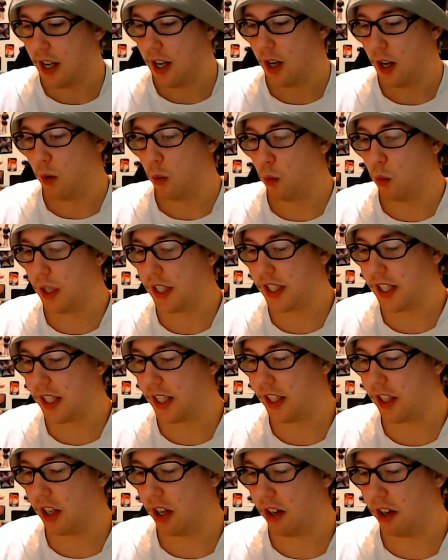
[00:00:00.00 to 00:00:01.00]

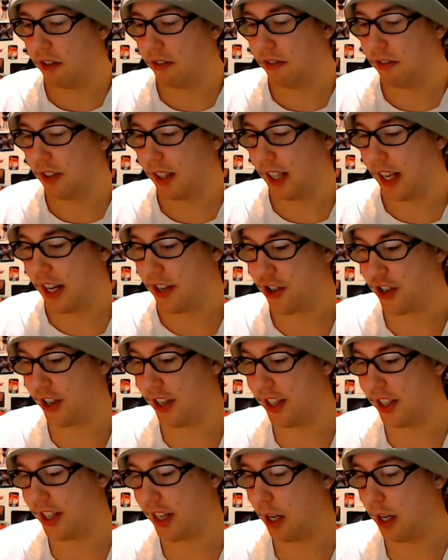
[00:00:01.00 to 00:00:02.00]
Wizard of
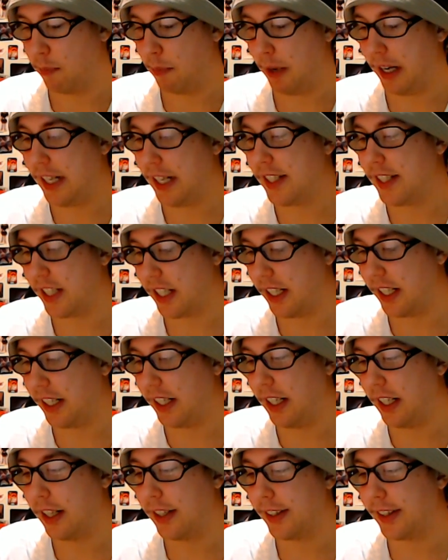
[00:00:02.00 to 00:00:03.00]
Legend,
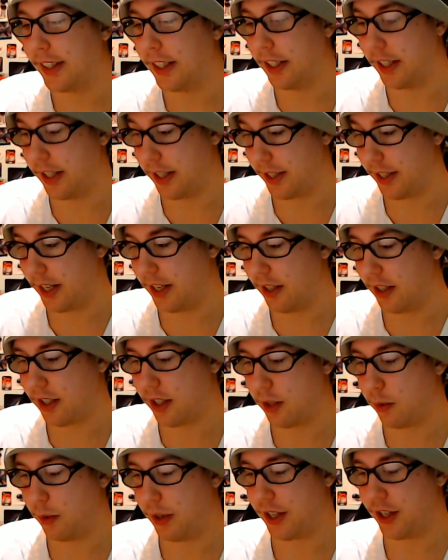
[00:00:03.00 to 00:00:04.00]
PC, the Nintendo
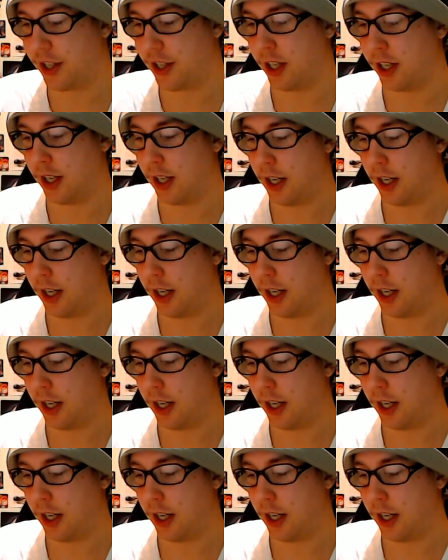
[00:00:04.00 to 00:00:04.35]
Switch,